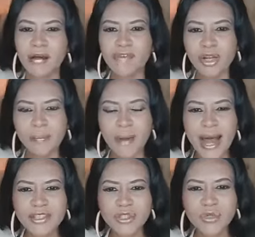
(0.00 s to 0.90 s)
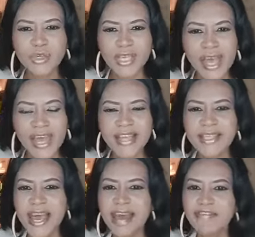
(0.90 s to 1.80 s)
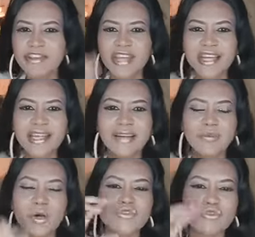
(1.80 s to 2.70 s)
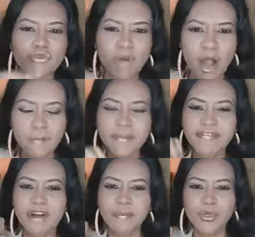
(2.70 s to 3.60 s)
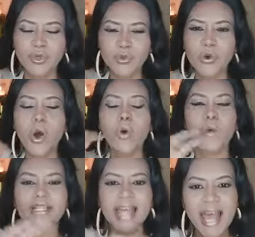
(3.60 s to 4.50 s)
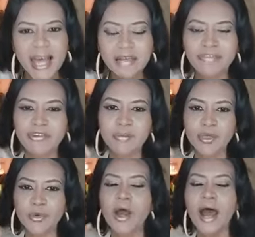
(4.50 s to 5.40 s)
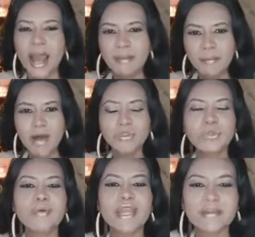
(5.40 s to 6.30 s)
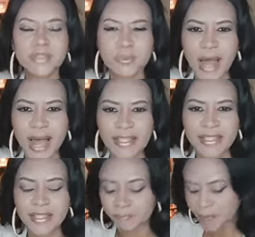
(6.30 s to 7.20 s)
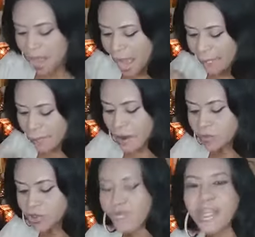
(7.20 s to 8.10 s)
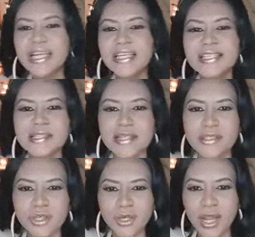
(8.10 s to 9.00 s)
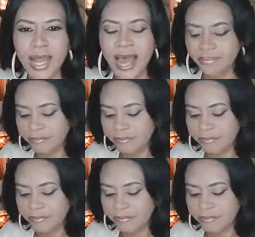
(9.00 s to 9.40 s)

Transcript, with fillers: For the past two years, everything that was robbed from you or withheld from you, I'm about to bring it to pass. I'm about to release it into your life.